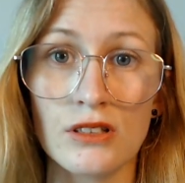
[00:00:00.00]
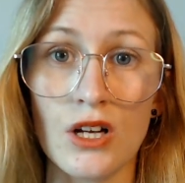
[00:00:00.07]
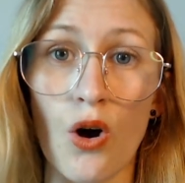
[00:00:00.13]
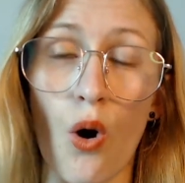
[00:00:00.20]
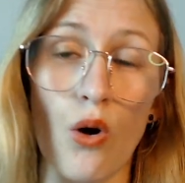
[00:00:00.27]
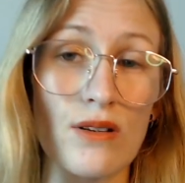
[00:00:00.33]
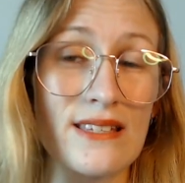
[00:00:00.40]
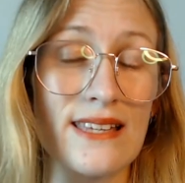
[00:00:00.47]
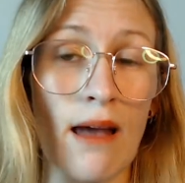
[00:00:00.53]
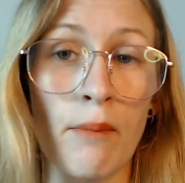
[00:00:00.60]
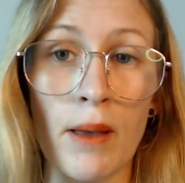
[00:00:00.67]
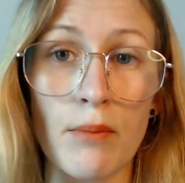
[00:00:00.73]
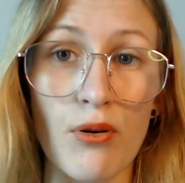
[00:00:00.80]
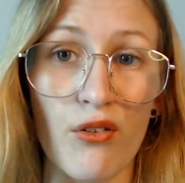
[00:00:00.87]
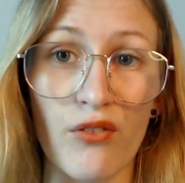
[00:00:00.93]
or
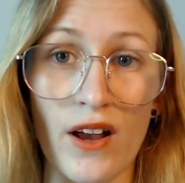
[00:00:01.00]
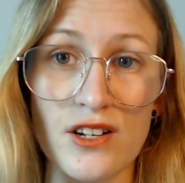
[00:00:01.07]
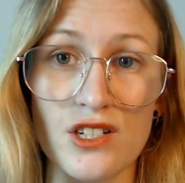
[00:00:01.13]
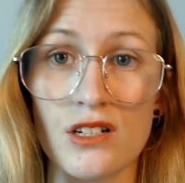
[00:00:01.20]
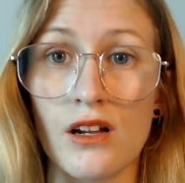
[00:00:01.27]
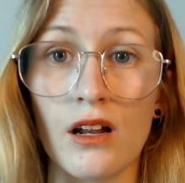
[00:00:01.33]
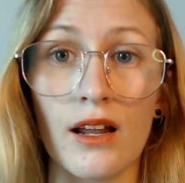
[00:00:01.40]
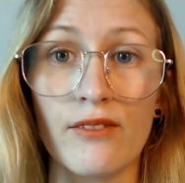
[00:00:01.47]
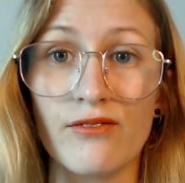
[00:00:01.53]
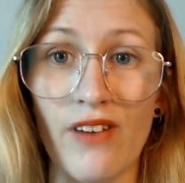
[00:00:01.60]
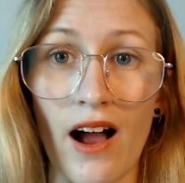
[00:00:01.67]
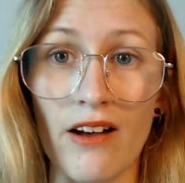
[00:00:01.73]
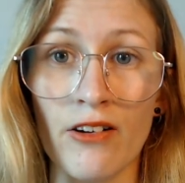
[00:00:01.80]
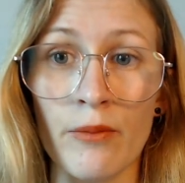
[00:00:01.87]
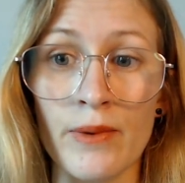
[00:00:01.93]
semi-professional
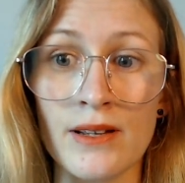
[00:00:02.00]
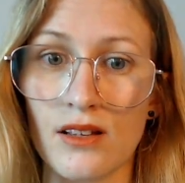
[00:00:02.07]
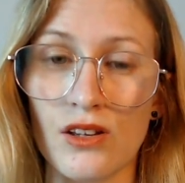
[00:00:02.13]
environment,